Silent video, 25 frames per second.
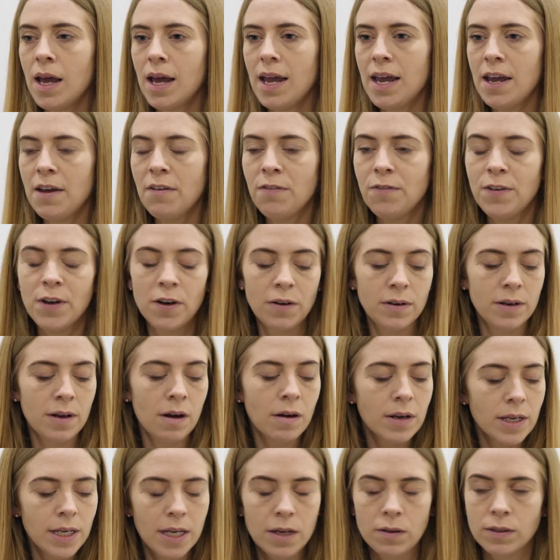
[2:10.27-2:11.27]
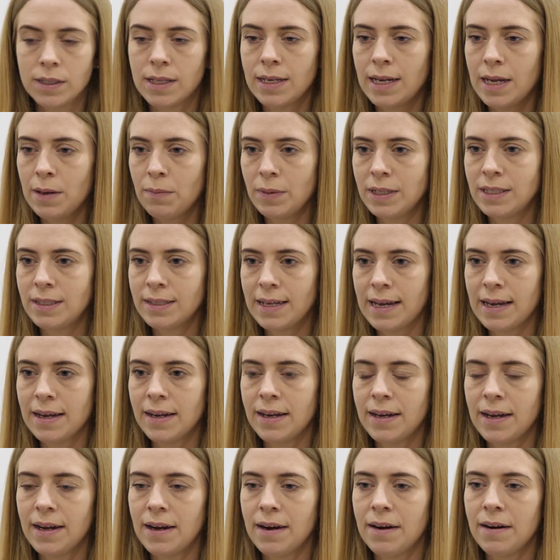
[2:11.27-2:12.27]
If you're not using Image
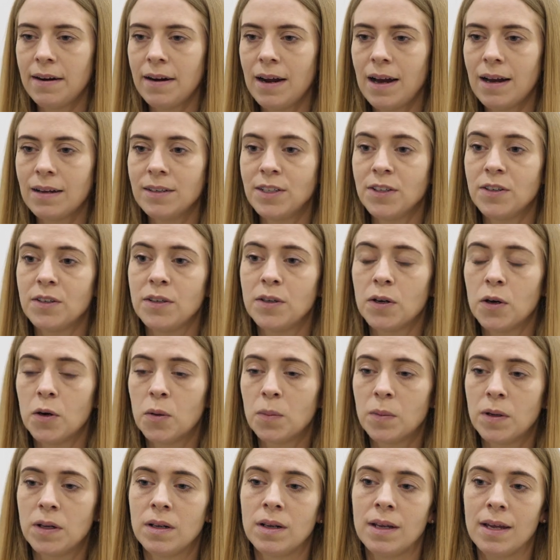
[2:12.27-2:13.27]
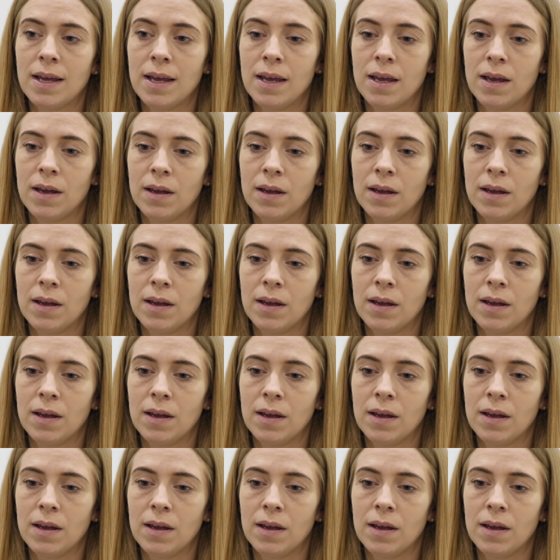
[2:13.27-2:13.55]
Skincare as your normal